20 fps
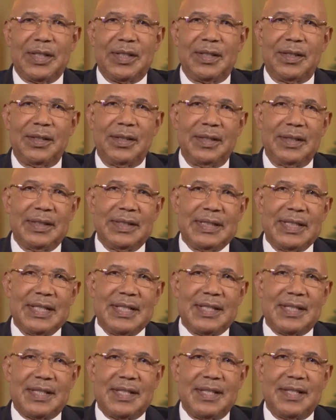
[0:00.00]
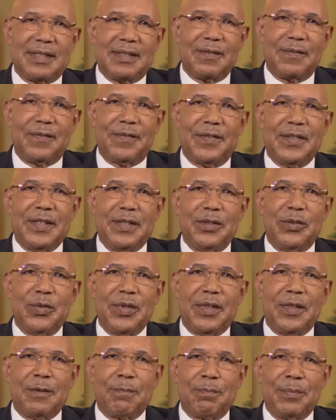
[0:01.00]
a holiday season filled
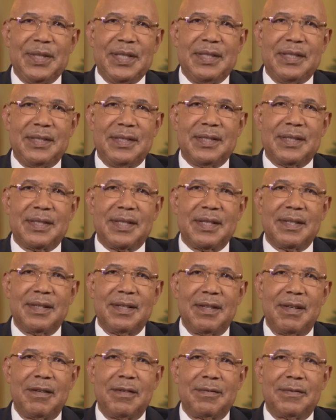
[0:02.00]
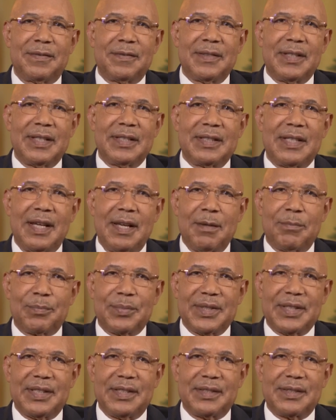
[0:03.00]
with peace, love, and
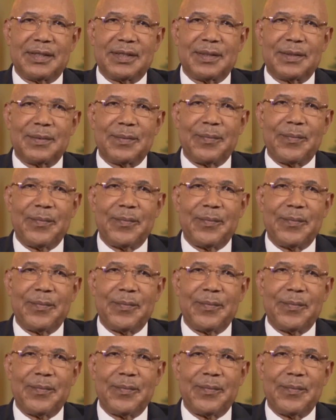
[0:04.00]
happiness.